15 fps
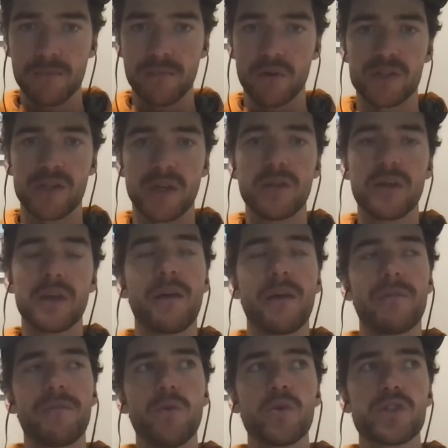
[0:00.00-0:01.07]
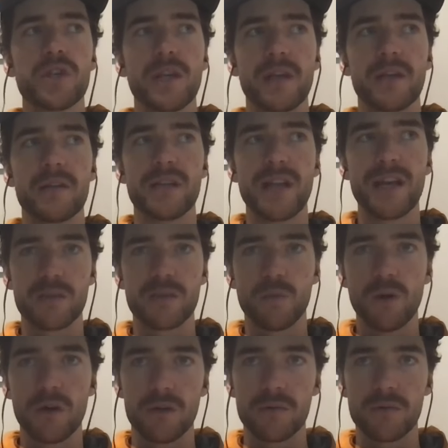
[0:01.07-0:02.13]
Because I think, unfortunately, in today's
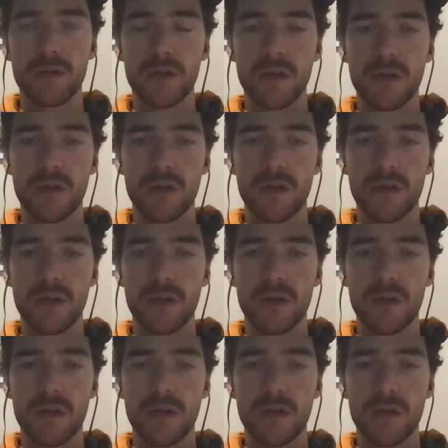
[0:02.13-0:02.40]
world,